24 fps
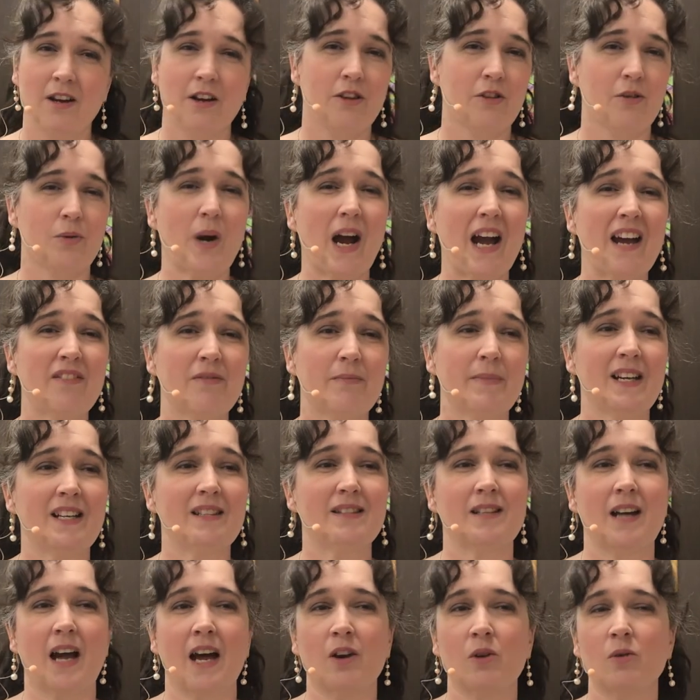Thrive
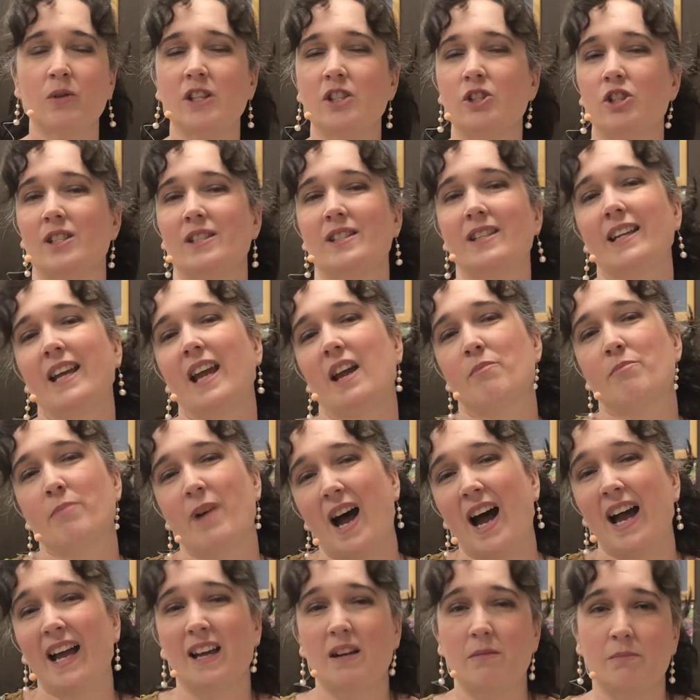means not only just to get
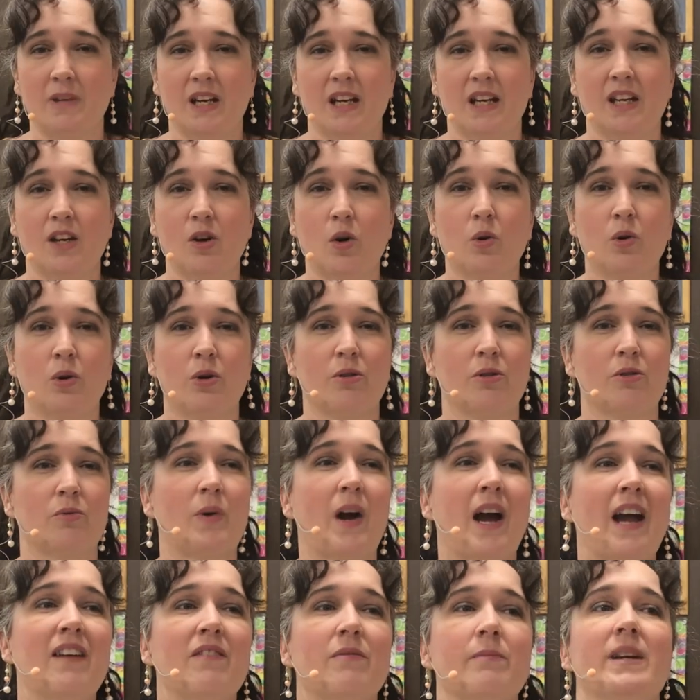by at mediocre.
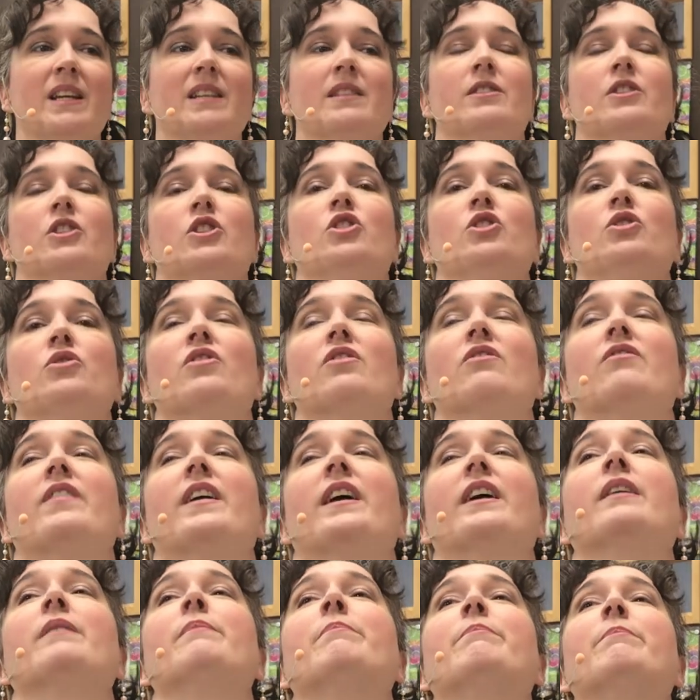Thrive means to do the
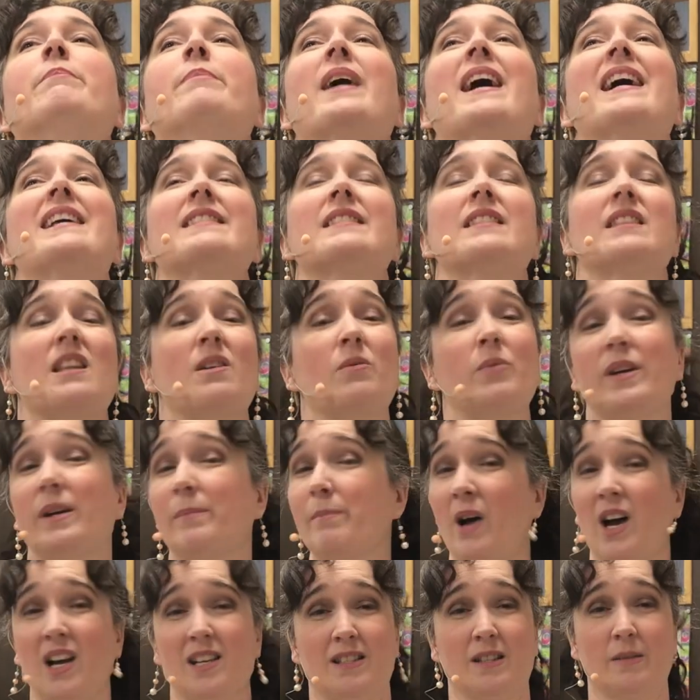very best that we
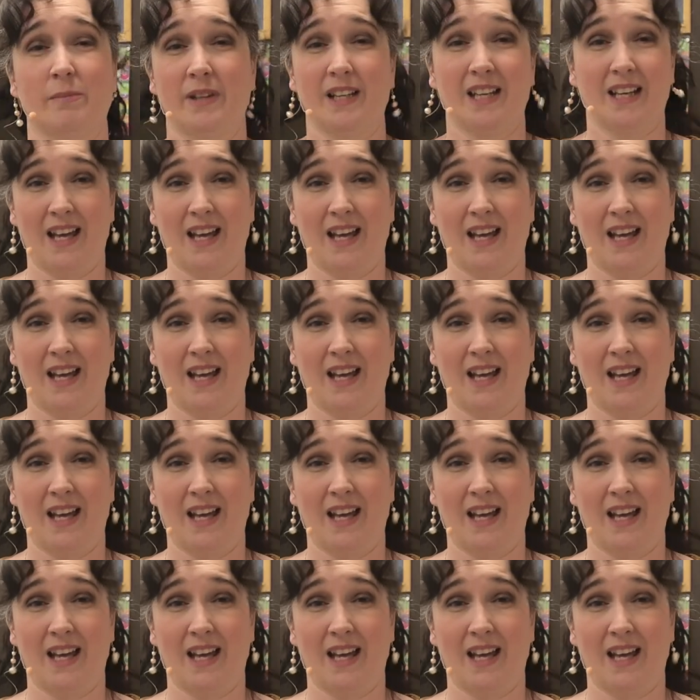possibly